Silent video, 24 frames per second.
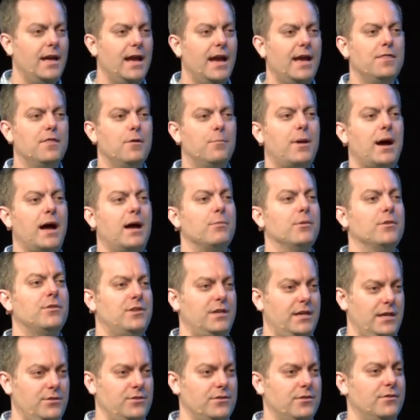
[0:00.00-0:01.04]
And the Bible
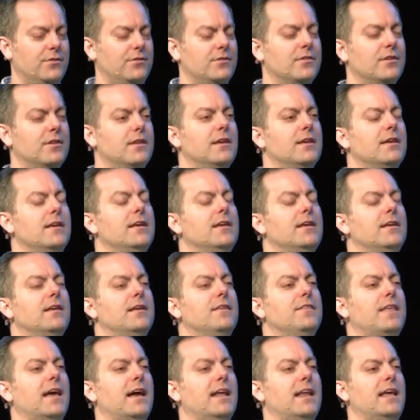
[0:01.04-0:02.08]
teaches
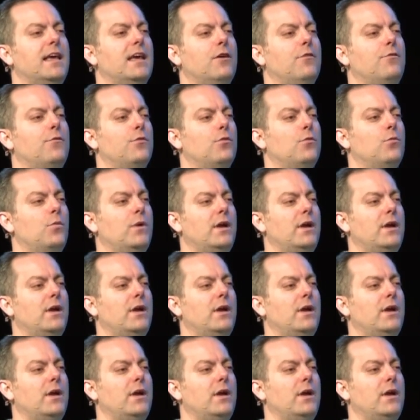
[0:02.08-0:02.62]
that if